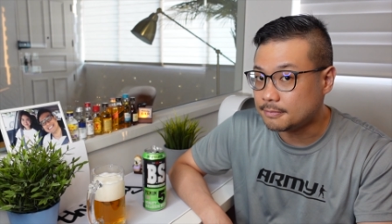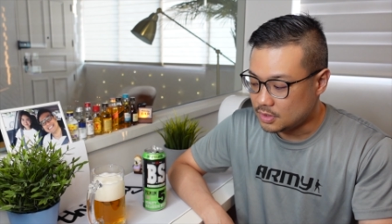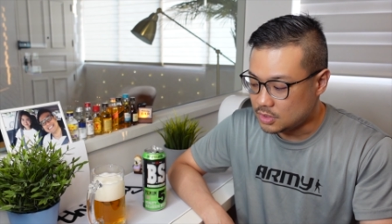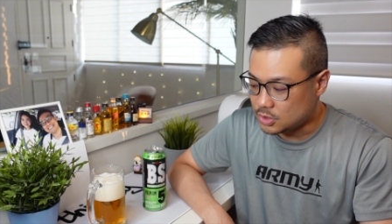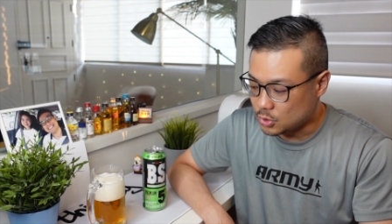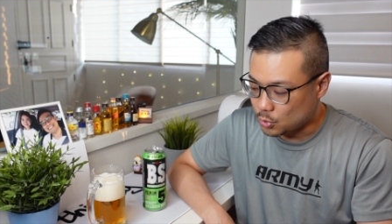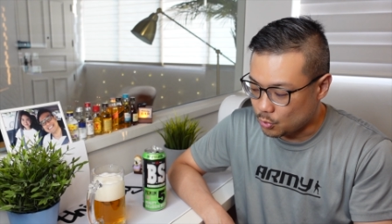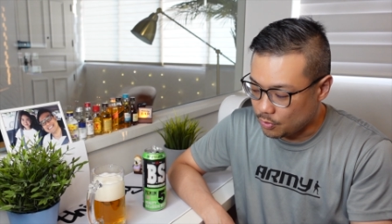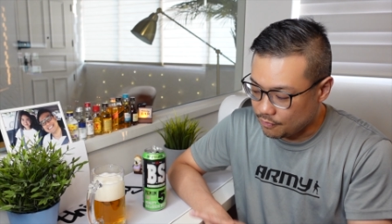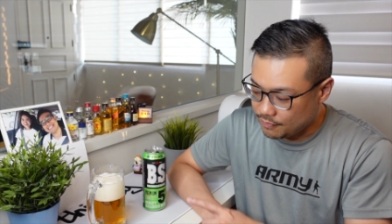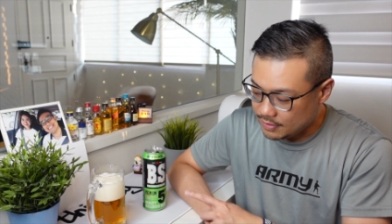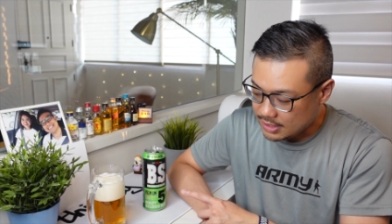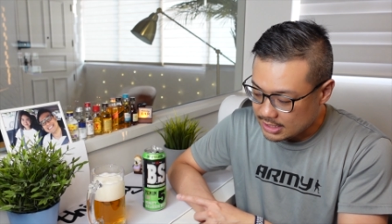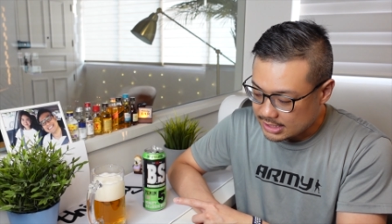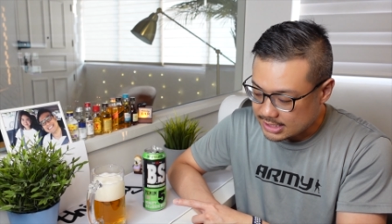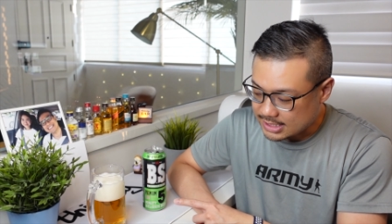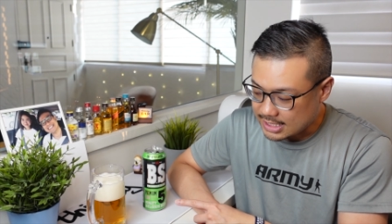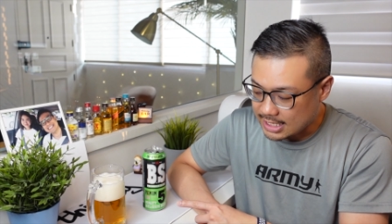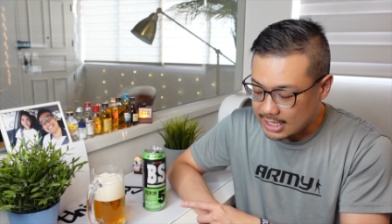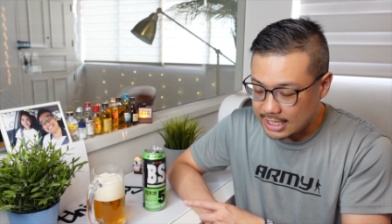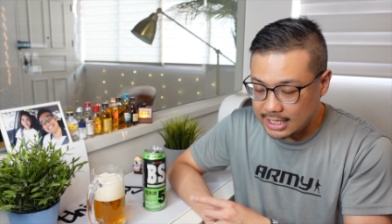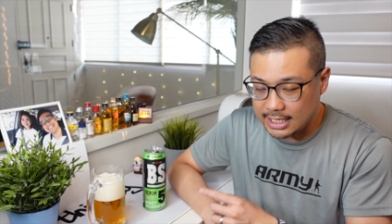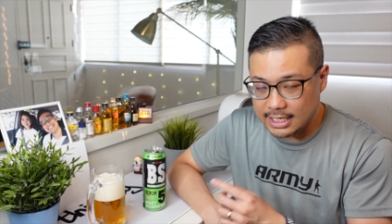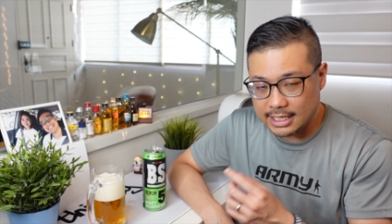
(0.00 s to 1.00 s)
So with this
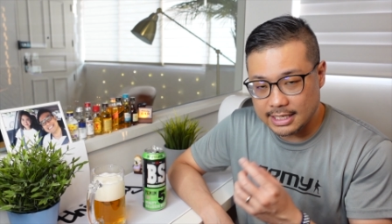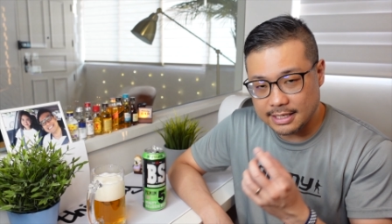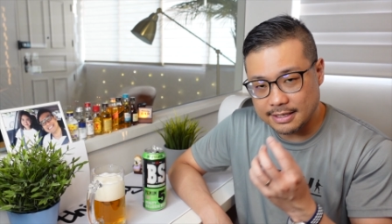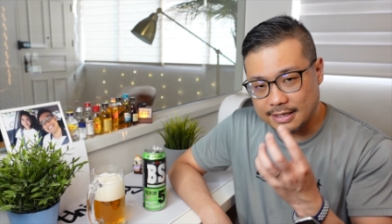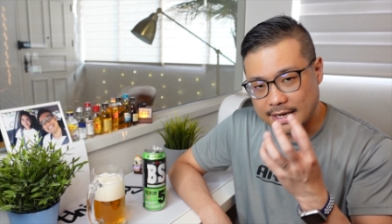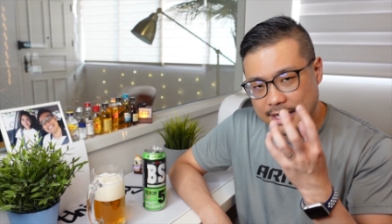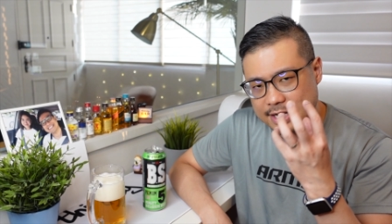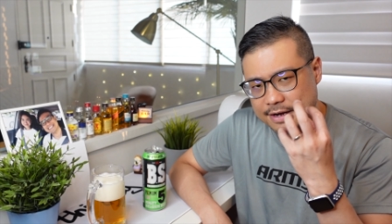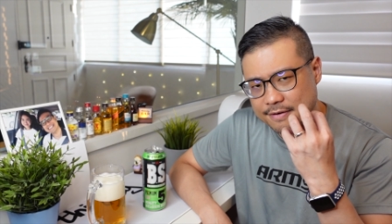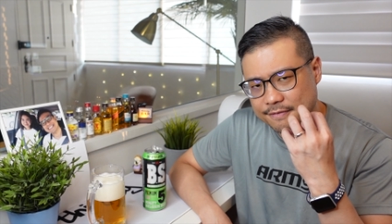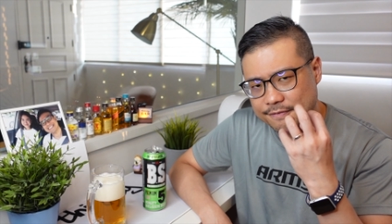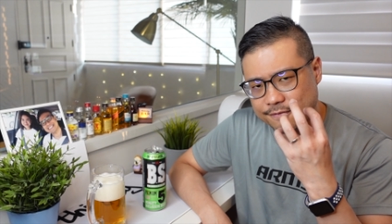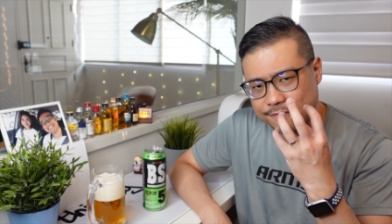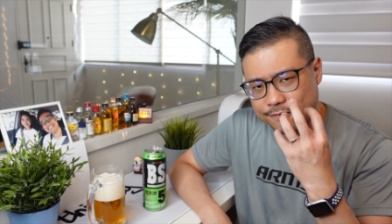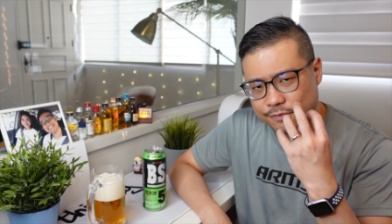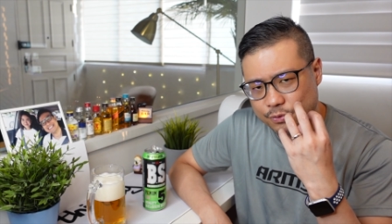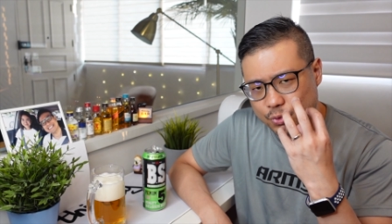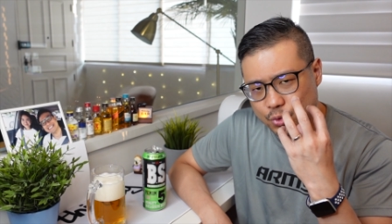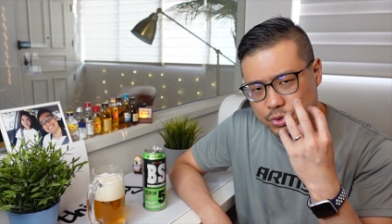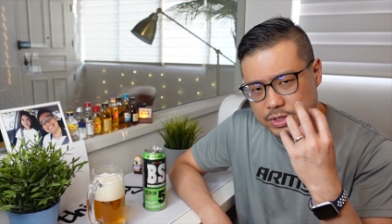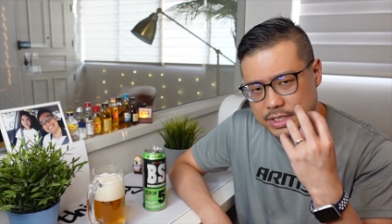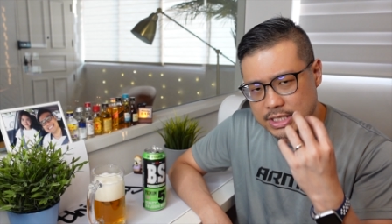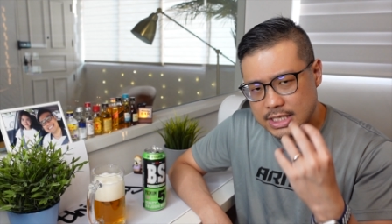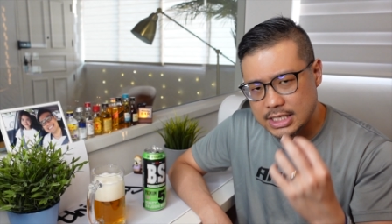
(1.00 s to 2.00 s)
color and a
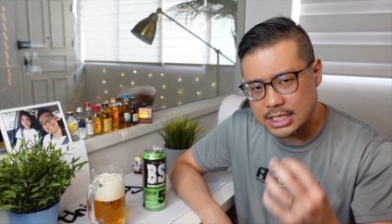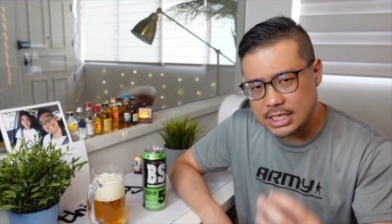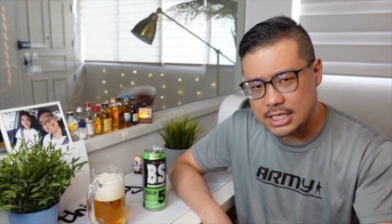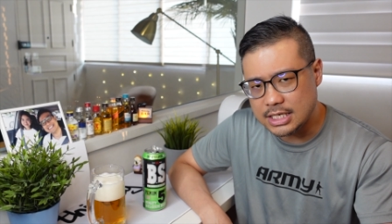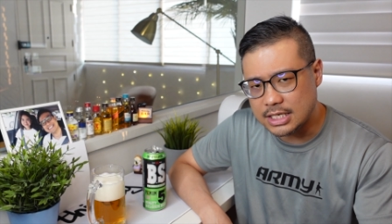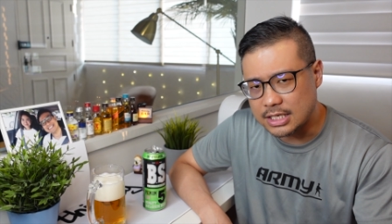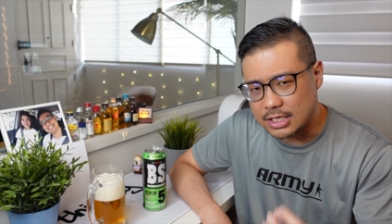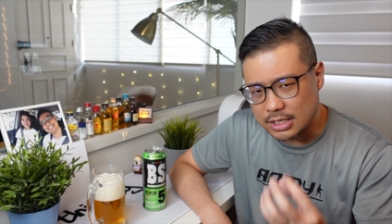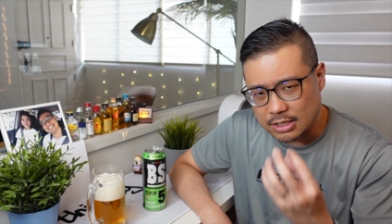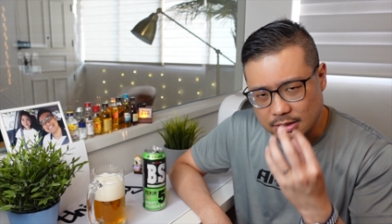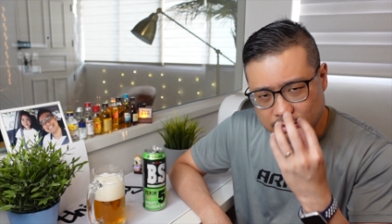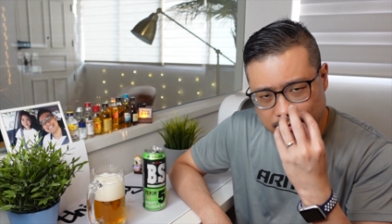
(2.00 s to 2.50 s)
fruity,